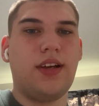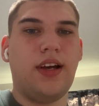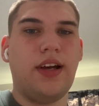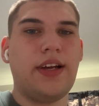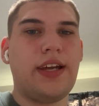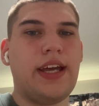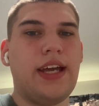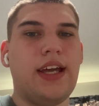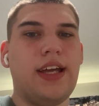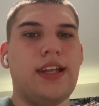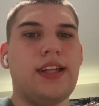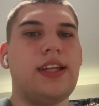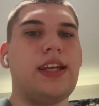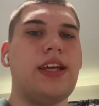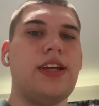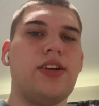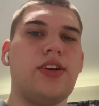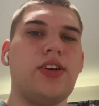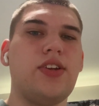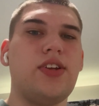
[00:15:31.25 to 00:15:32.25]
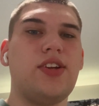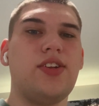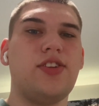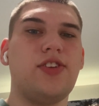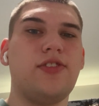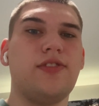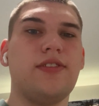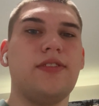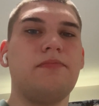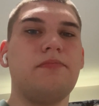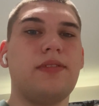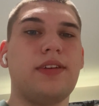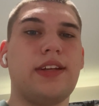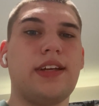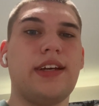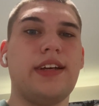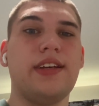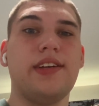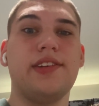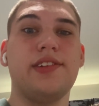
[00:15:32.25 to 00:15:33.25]
again, he couldn't do it
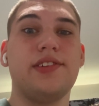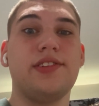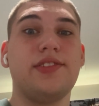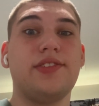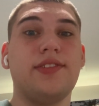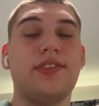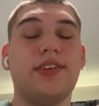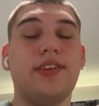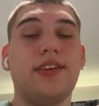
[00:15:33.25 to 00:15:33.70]
because